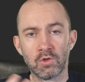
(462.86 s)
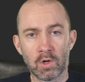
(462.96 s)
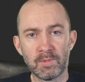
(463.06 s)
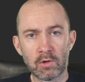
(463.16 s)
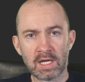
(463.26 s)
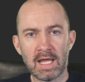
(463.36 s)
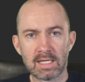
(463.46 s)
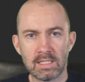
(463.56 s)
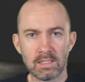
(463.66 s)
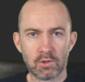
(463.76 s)
So I'm now
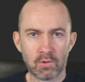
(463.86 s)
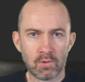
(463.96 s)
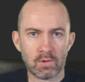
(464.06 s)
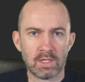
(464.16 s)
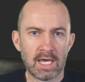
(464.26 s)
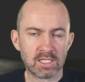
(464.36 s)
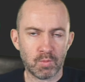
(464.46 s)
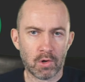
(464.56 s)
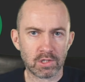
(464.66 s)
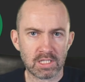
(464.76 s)
connected to the
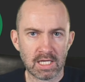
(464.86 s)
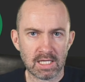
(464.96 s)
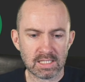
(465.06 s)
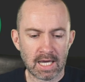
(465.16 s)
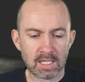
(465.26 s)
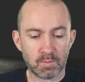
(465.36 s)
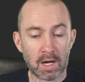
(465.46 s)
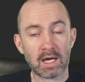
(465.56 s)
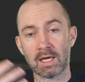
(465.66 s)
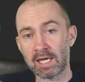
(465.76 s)
Xbox Series X,
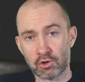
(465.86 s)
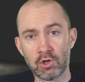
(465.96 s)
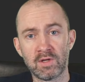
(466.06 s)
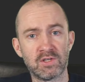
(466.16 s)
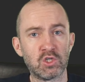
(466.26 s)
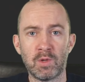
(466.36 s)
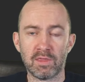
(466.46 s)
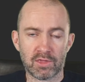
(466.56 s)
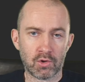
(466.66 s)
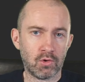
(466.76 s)
but I could have just
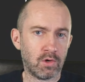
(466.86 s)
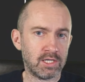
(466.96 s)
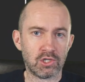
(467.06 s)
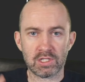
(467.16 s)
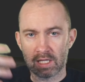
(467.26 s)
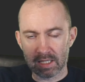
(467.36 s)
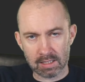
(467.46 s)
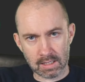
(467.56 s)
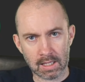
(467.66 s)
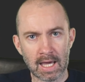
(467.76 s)
went through and just
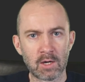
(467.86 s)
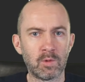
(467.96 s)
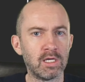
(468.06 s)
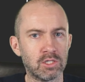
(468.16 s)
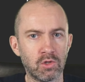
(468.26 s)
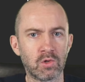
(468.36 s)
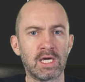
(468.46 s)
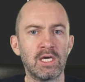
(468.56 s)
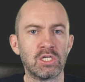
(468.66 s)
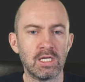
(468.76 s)
selected the language and
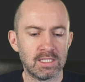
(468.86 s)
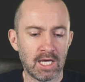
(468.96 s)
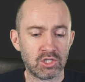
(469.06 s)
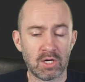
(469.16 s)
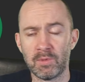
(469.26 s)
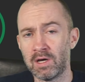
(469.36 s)
location, etc.